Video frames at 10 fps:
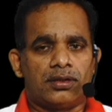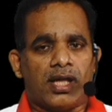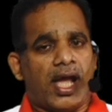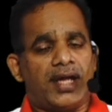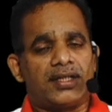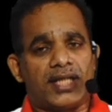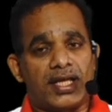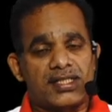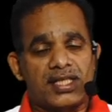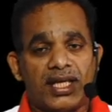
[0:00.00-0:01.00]
And there
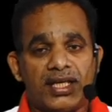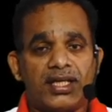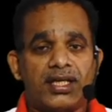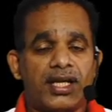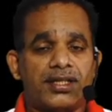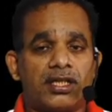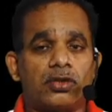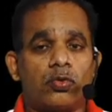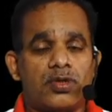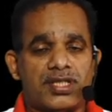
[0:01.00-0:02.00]
is Integrated
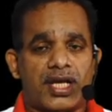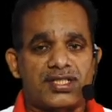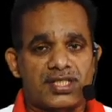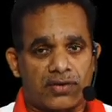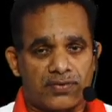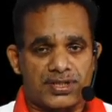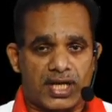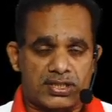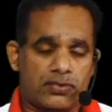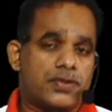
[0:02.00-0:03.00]
Goods and Service
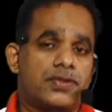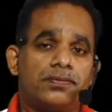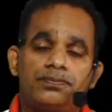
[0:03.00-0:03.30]
Tax also.